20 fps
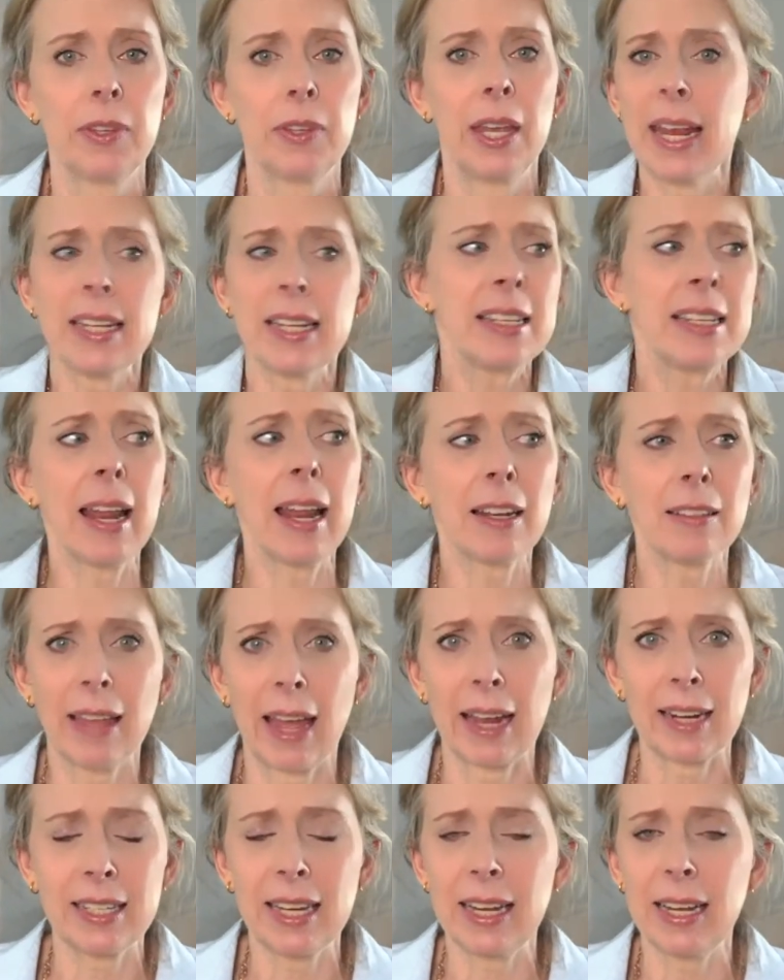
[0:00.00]
He's not
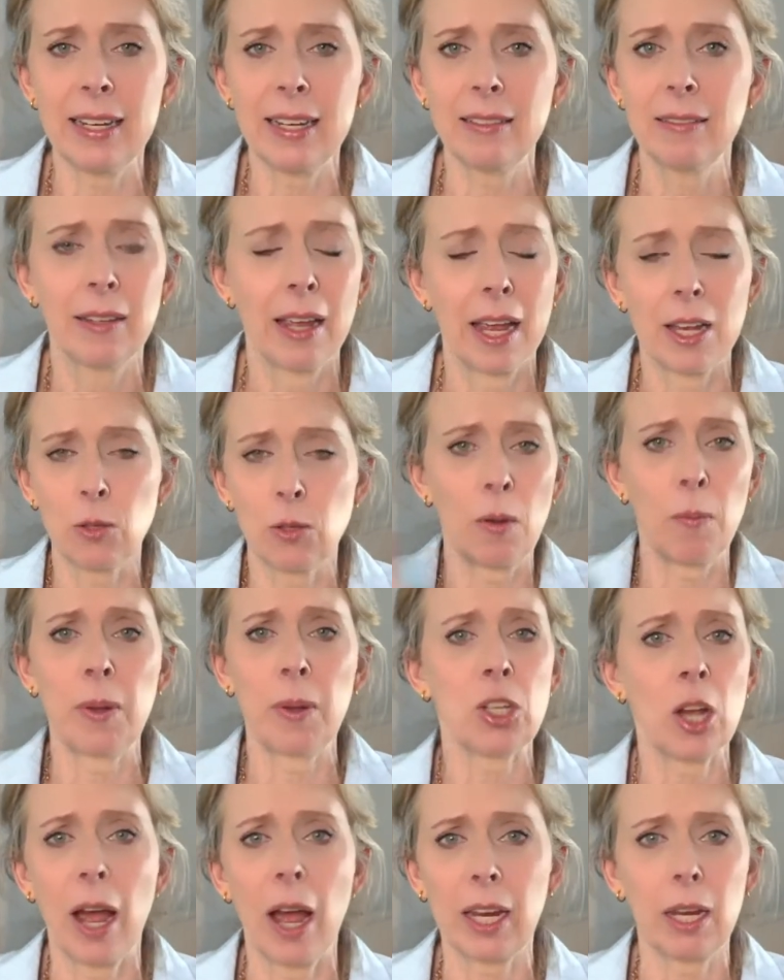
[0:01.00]
elected, as we've
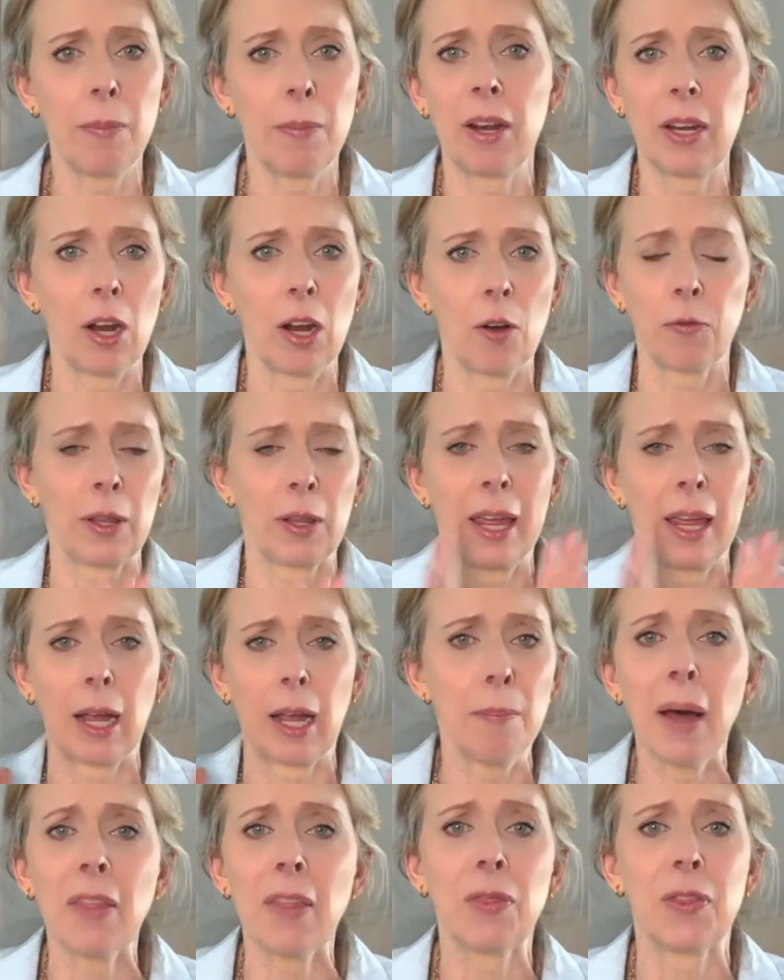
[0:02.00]
been talking about here for like
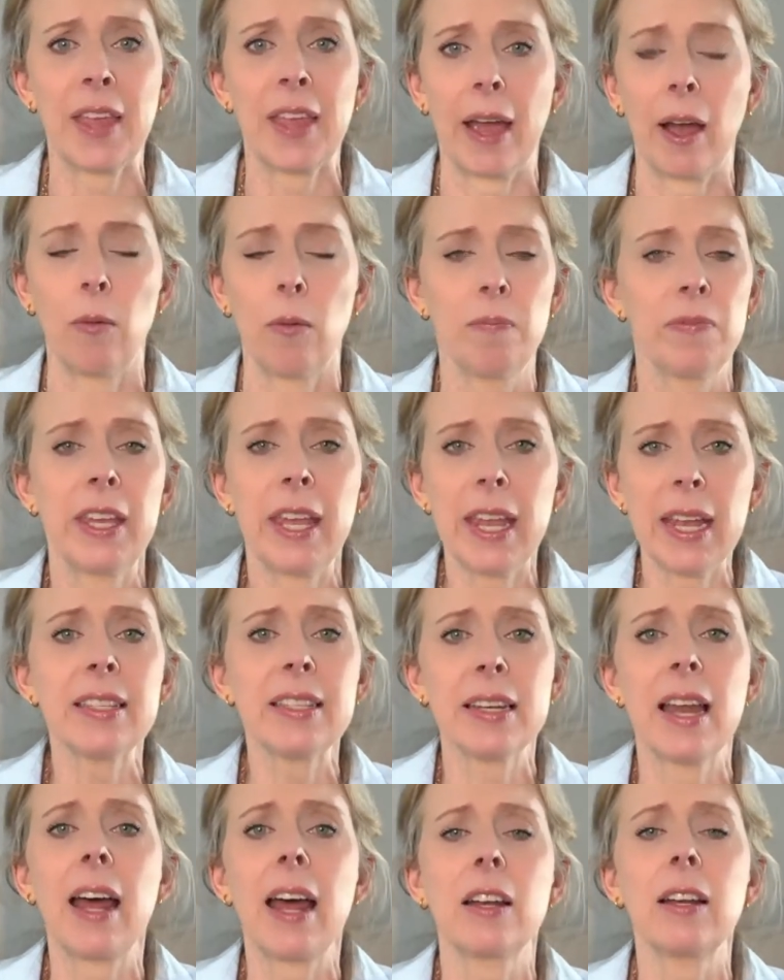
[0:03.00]
a month now. He
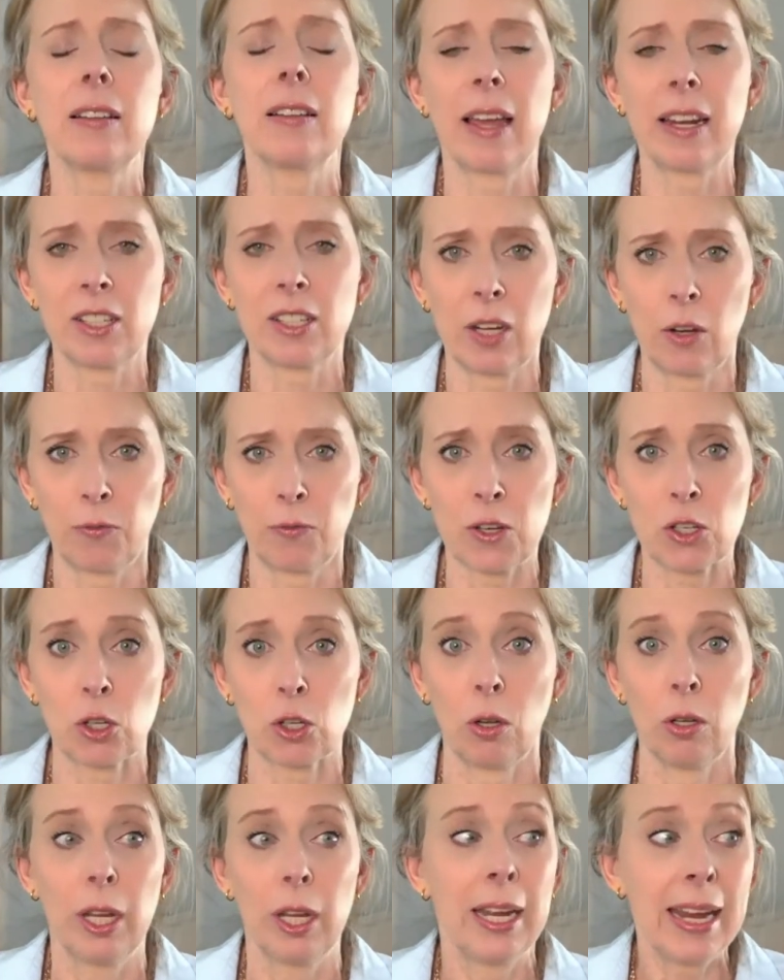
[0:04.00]
is not an elected
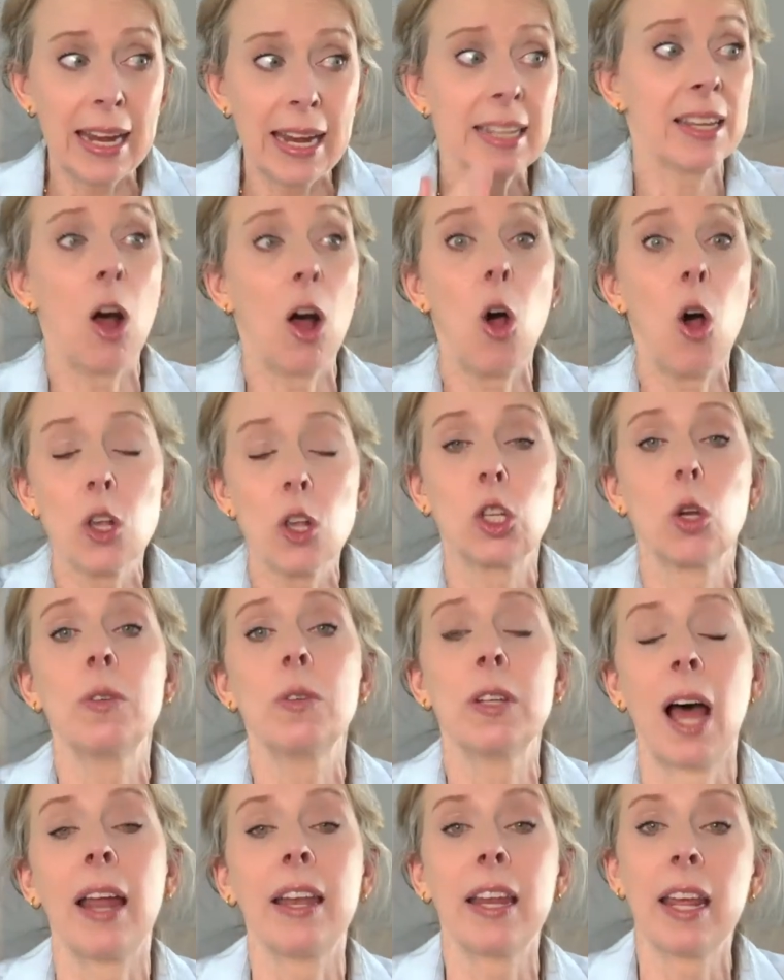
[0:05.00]
official. He's
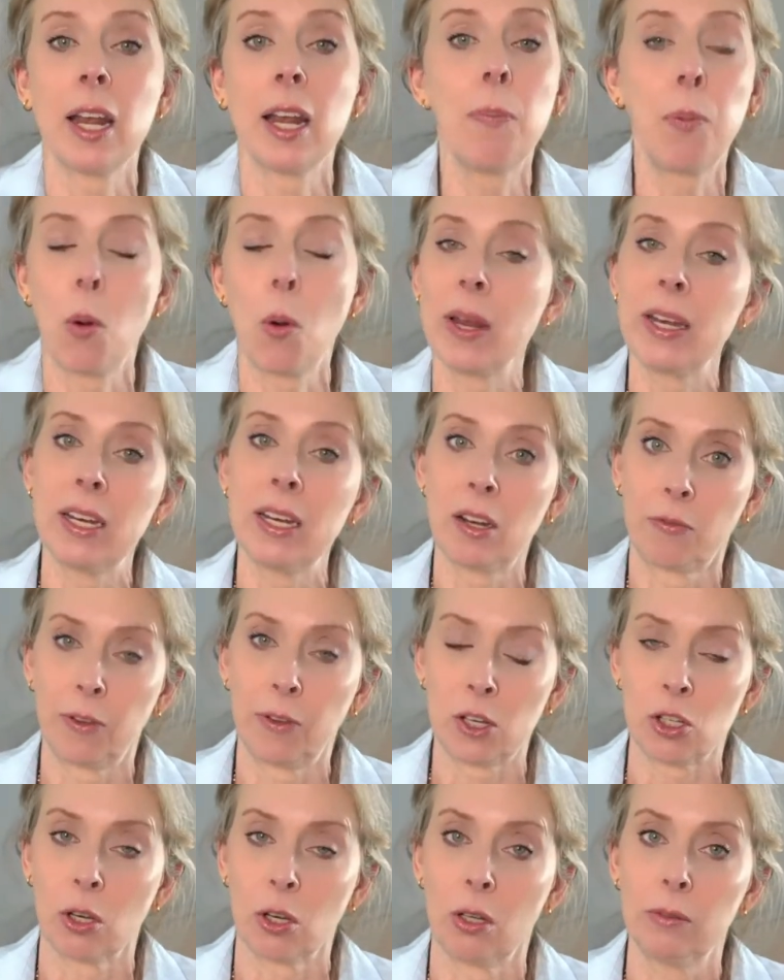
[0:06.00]
also not an appointed
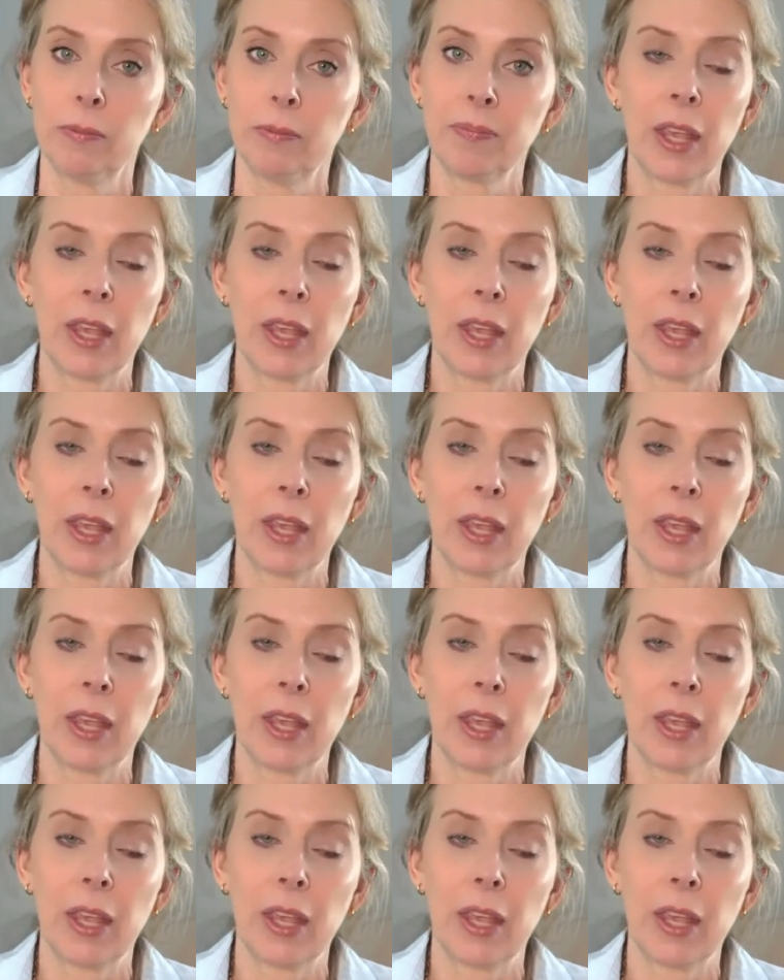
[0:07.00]
official.